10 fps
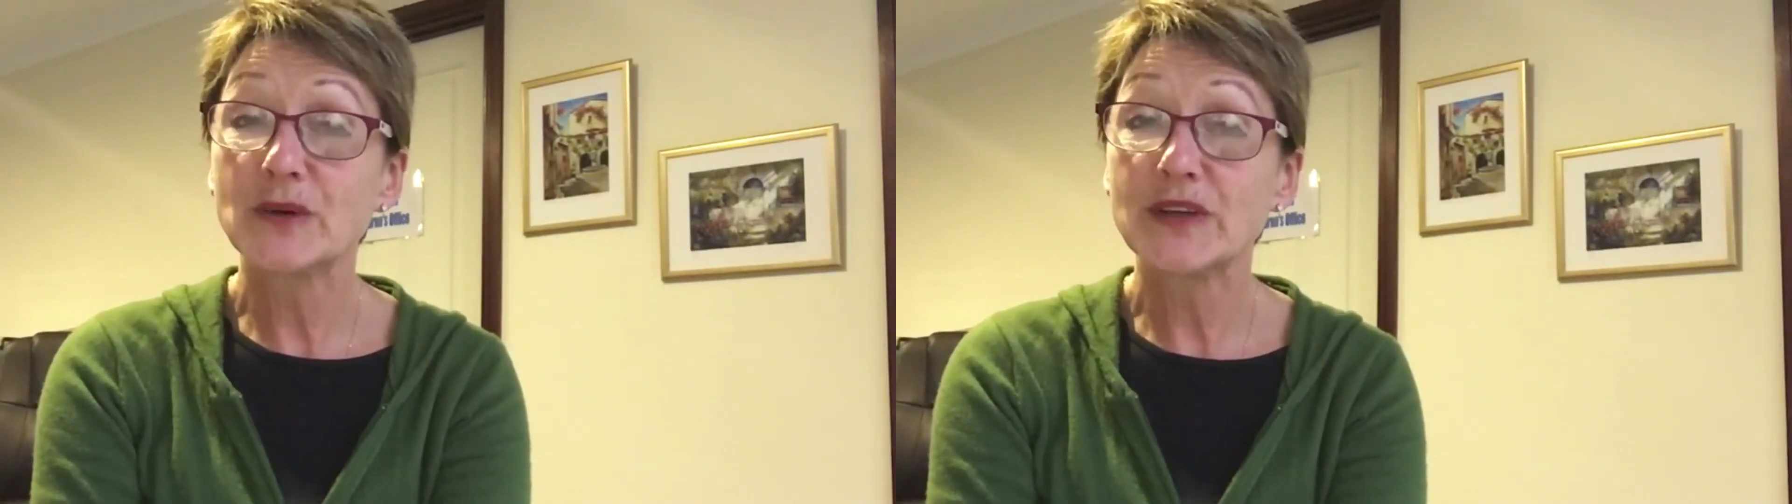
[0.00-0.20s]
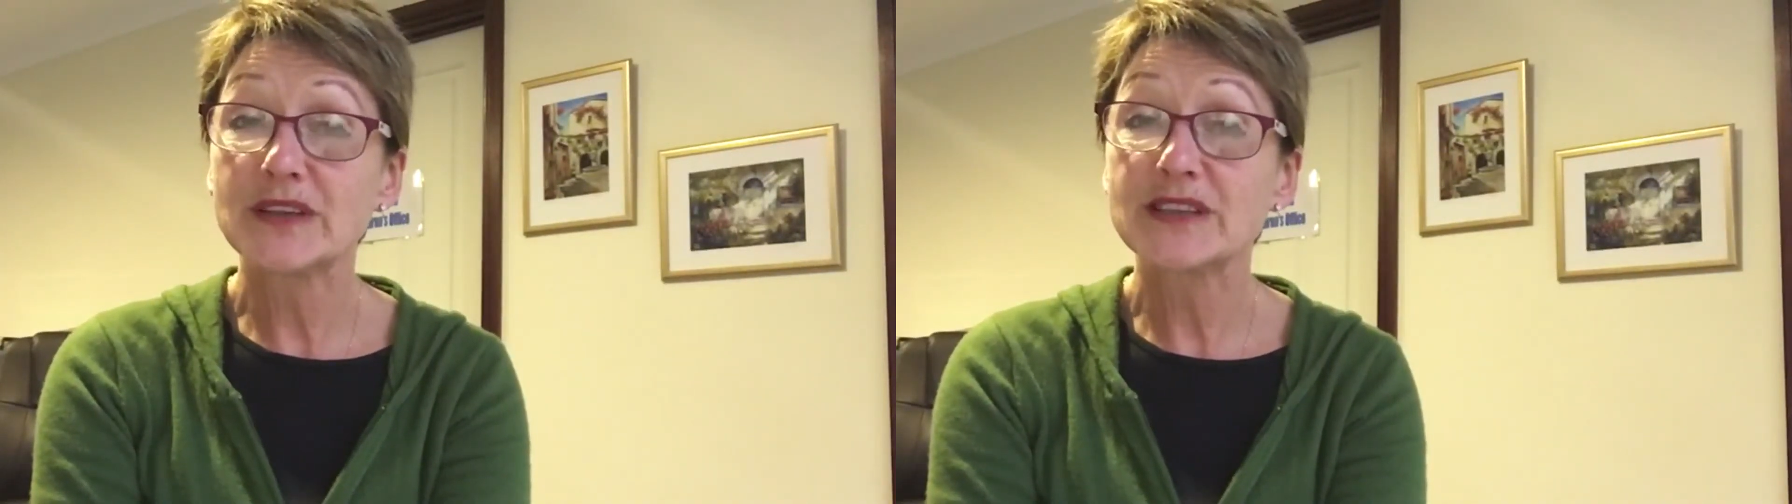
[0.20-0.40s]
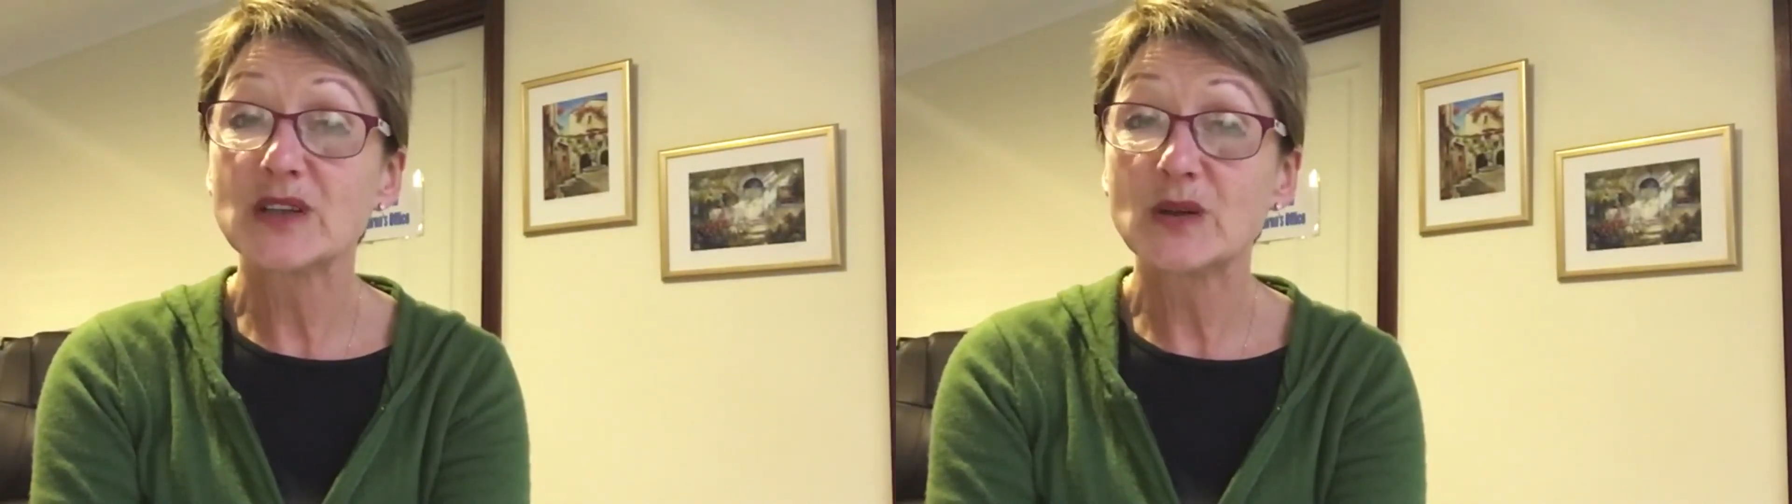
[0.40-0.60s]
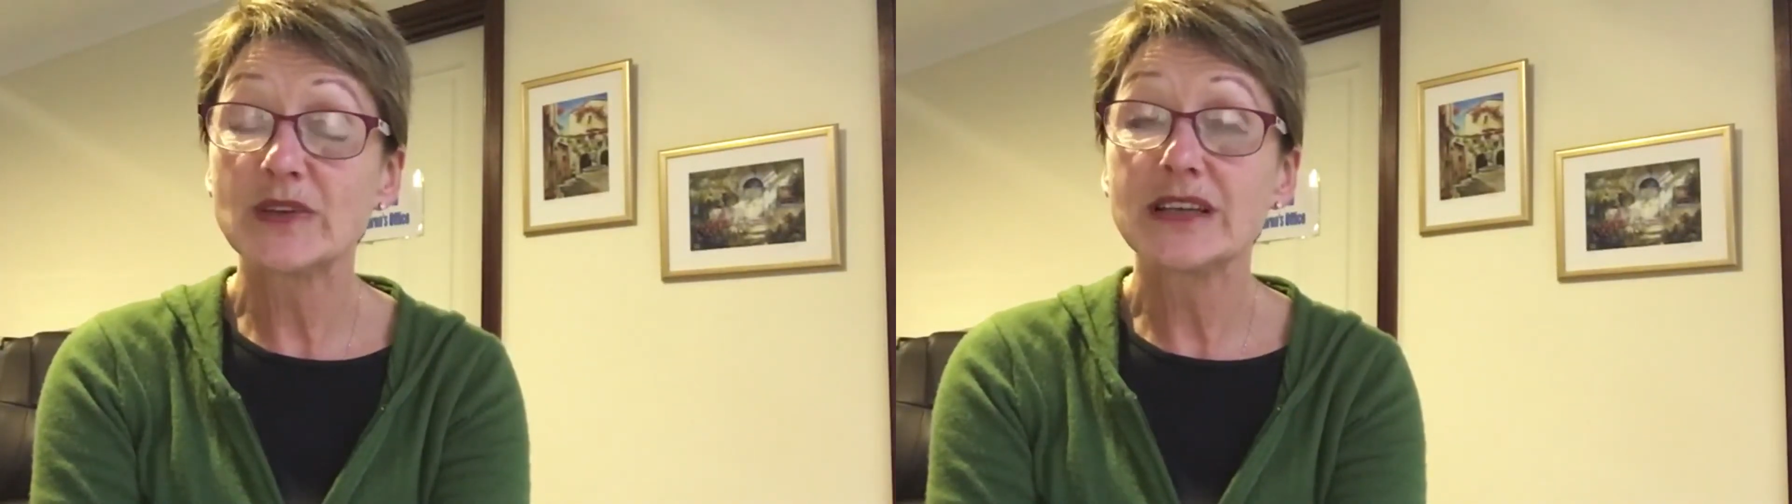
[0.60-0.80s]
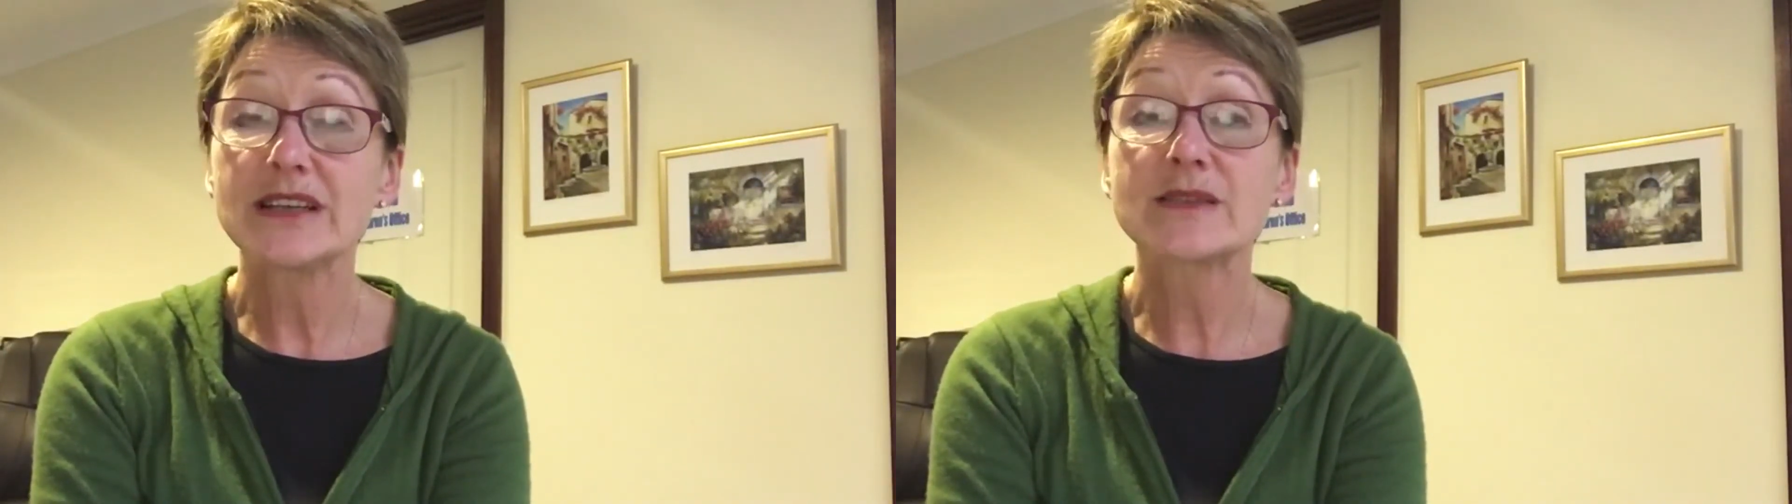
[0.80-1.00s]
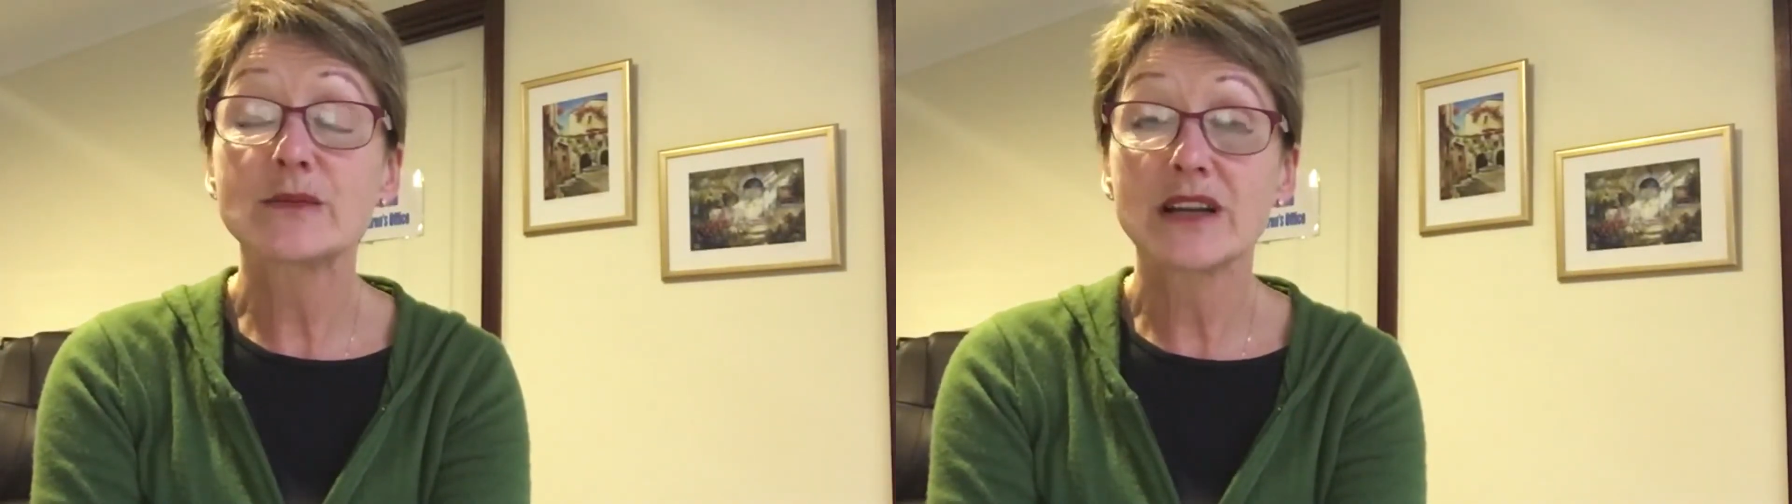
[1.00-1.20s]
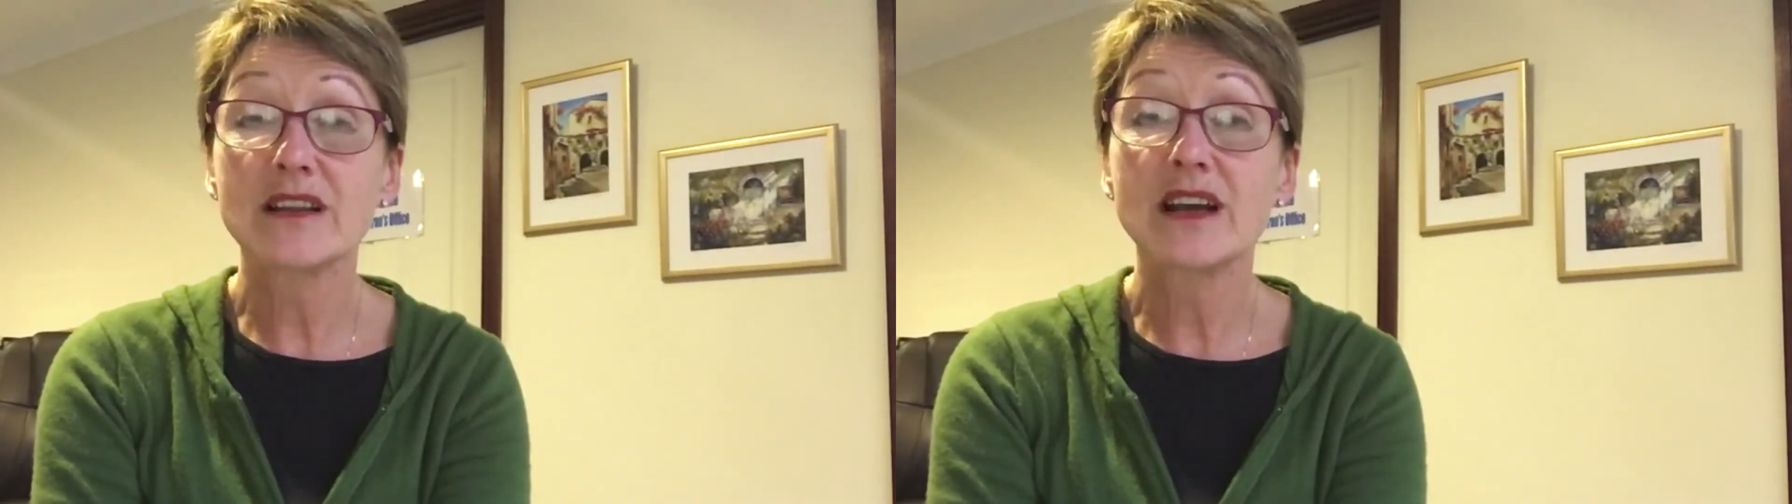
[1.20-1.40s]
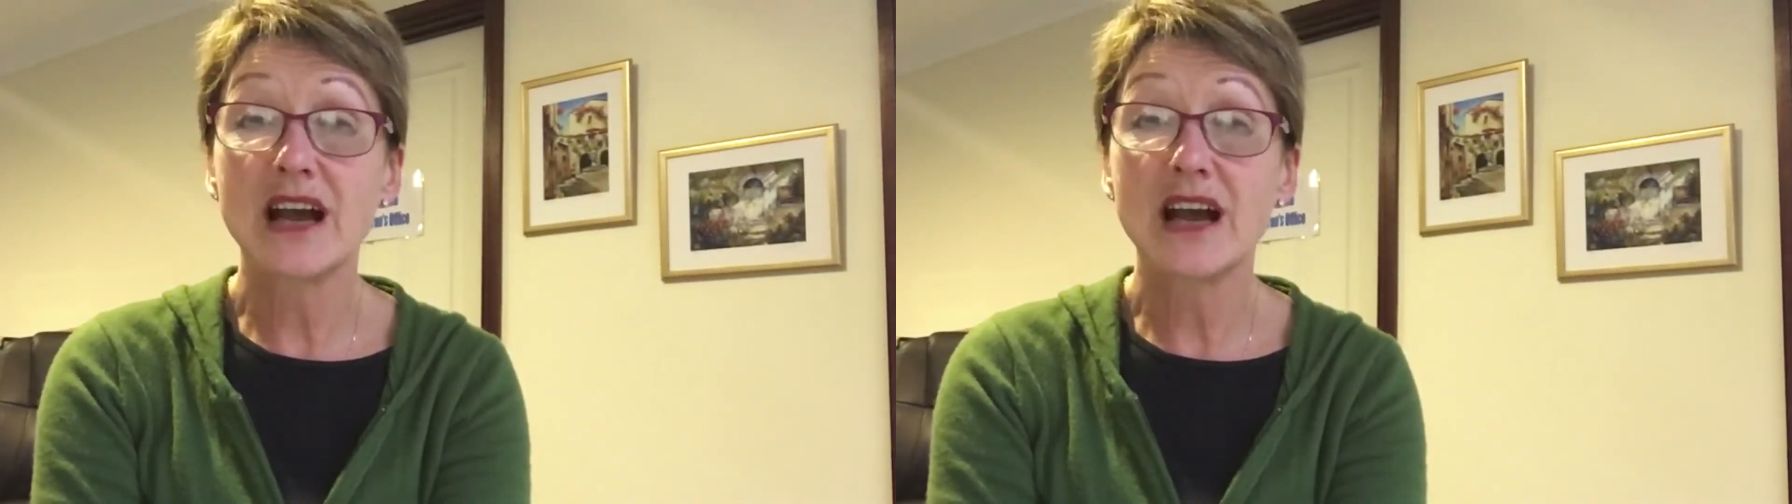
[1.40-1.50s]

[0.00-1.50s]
with tell me it's one of the